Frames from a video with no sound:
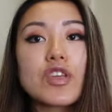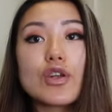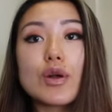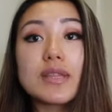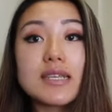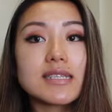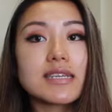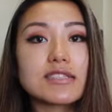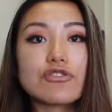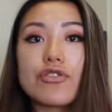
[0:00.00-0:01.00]
You know,
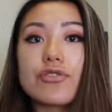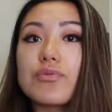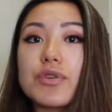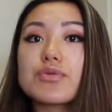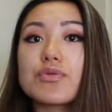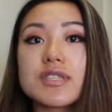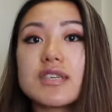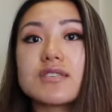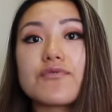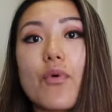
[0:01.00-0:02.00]
listings are the
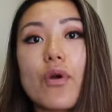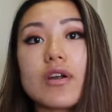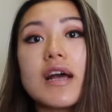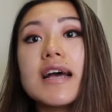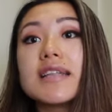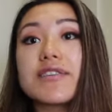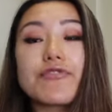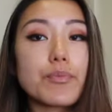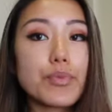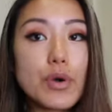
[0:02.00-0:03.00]
resources for
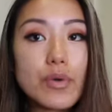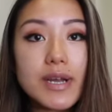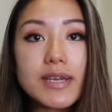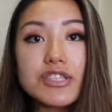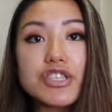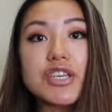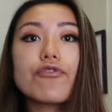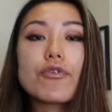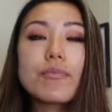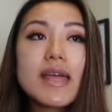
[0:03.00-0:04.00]
different brokerage.
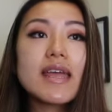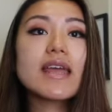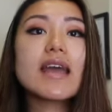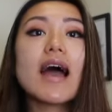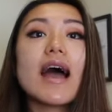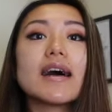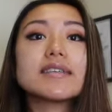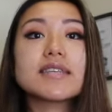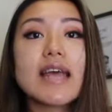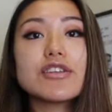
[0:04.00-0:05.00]
For me
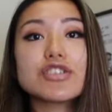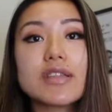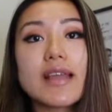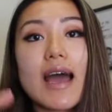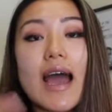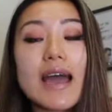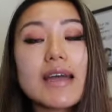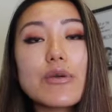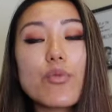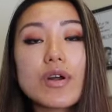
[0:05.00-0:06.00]
as an agent, that
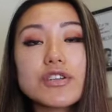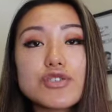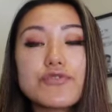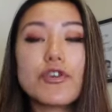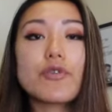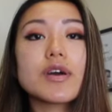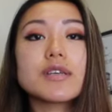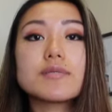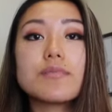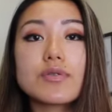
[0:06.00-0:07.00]
I wanted to
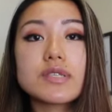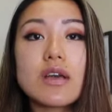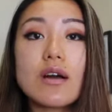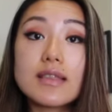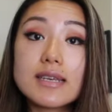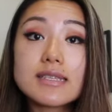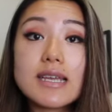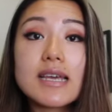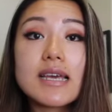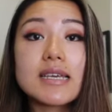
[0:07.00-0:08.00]
focus mostly on
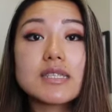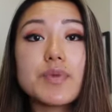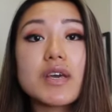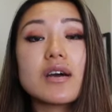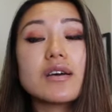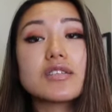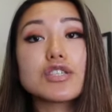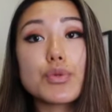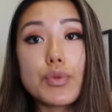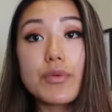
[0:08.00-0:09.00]
listing is
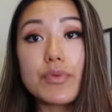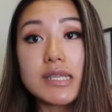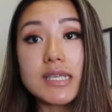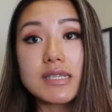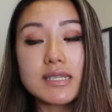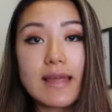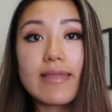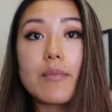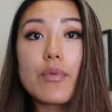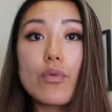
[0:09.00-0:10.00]
because three reasons.
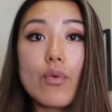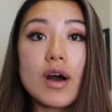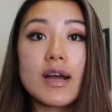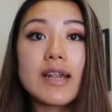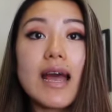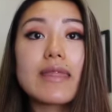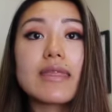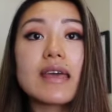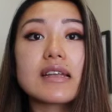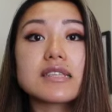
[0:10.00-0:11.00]
And number one, I
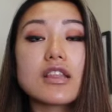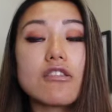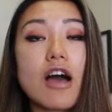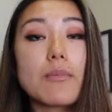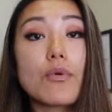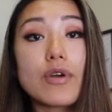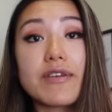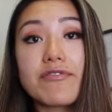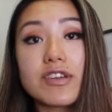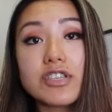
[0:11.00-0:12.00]
think it's a lot more
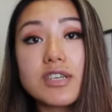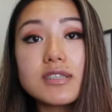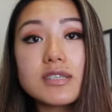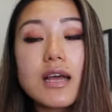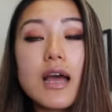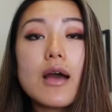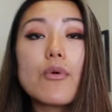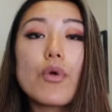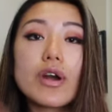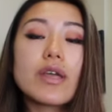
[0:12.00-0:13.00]
efficient
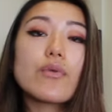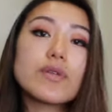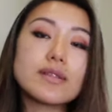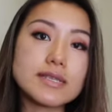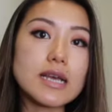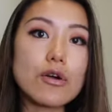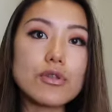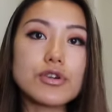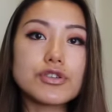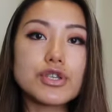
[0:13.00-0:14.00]
working with
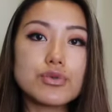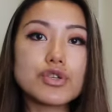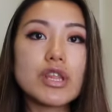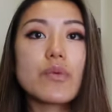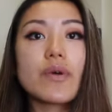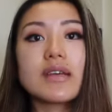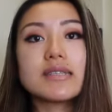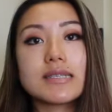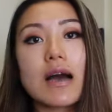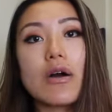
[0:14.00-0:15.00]
sellers. Usually when
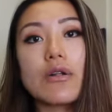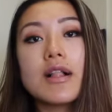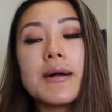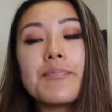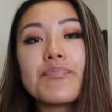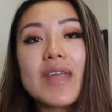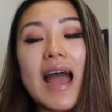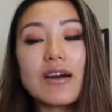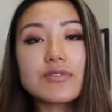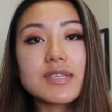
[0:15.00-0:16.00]
they sell
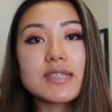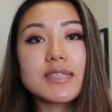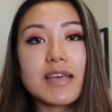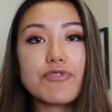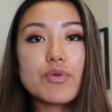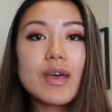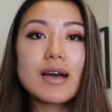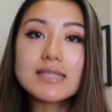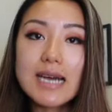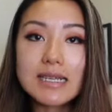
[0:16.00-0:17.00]
houses, if you
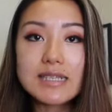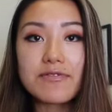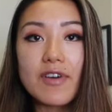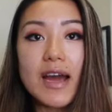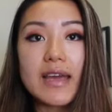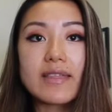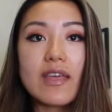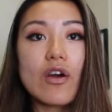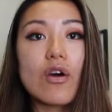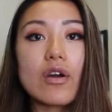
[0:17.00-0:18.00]
can identify
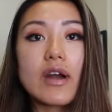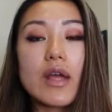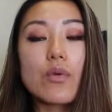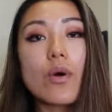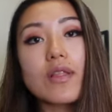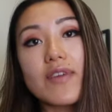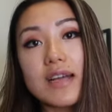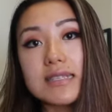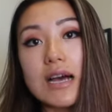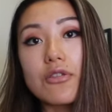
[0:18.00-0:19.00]
they are a
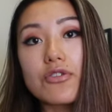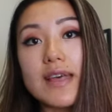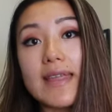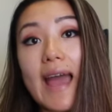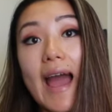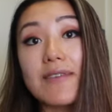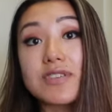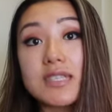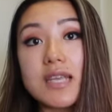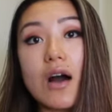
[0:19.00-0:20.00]
qualified seller that they have
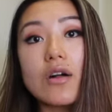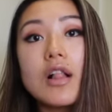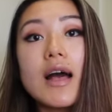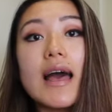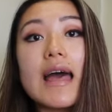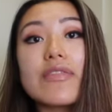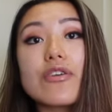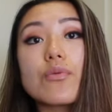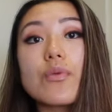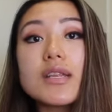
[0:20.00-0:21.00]
to sell and
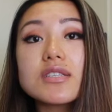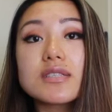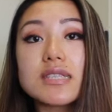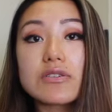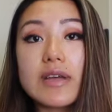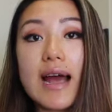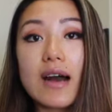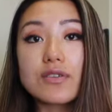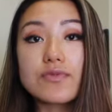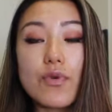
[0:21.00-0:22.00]
they're willing to sell their
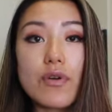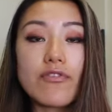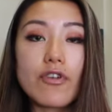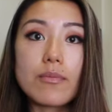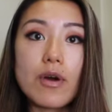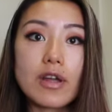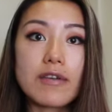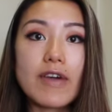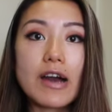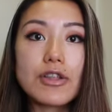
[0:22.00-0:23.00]
house for fair
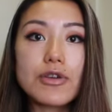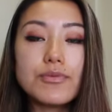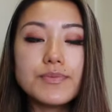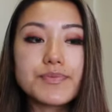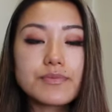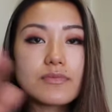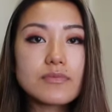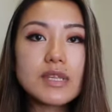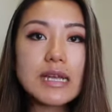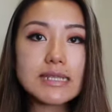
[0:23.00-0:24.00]
market value,
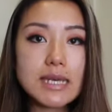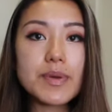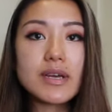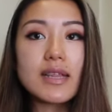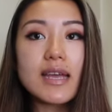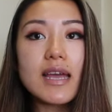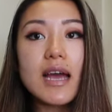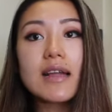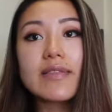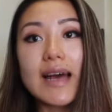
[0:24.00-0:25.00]

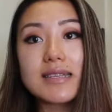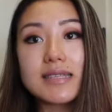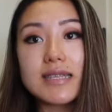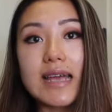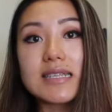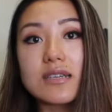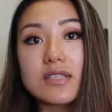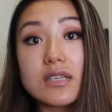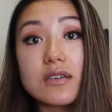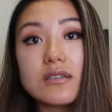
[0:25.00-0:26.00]
typically that's a
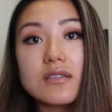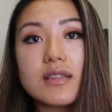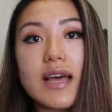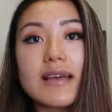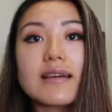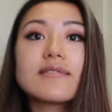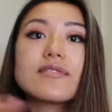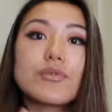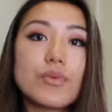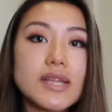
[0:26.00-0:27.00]
done deal. Like,
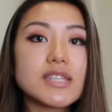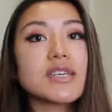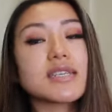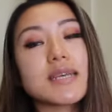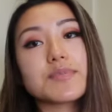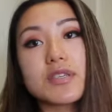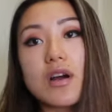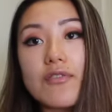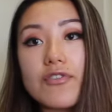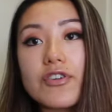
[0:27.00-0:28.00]
they're willing to accept an
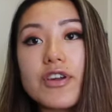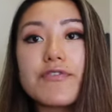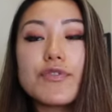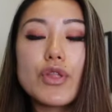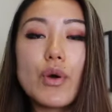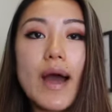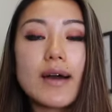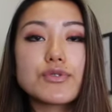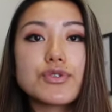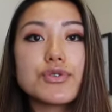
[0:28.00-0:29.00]
offer if you know
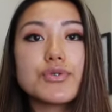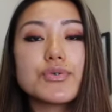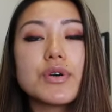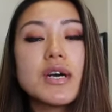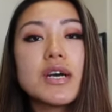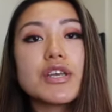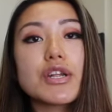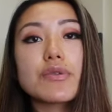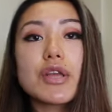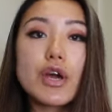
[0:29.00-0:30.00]
how to,
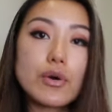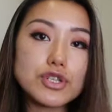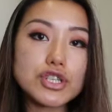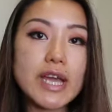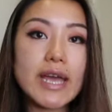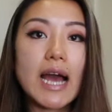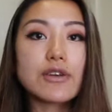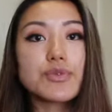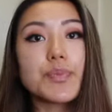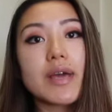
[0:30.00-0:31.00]
you know, negotiate,
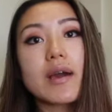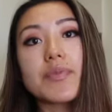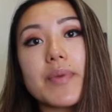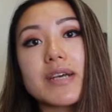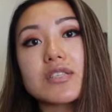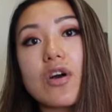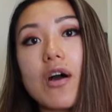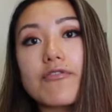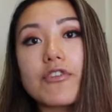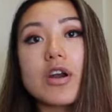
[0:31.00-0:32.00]
how to pick best
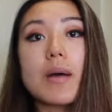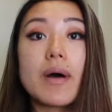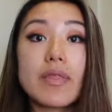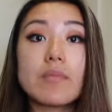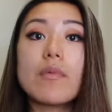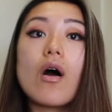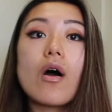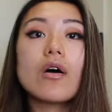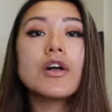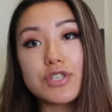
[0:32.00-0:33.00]
offer among them
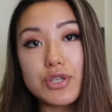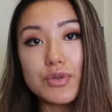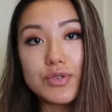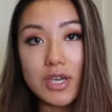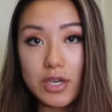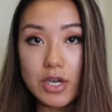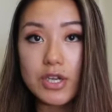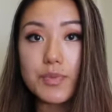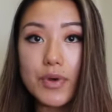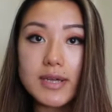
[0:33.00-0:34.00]
all, to use a
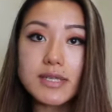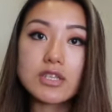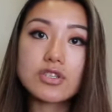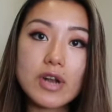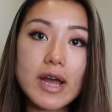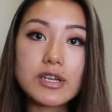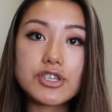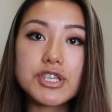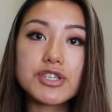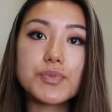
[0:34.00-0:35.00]
good pricing
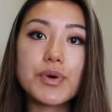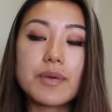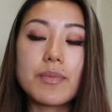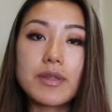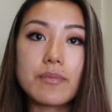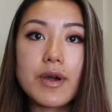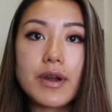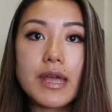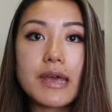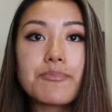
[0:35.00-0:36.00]
strategy to put them on the
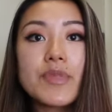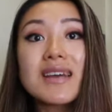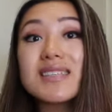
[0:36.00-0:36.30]
market.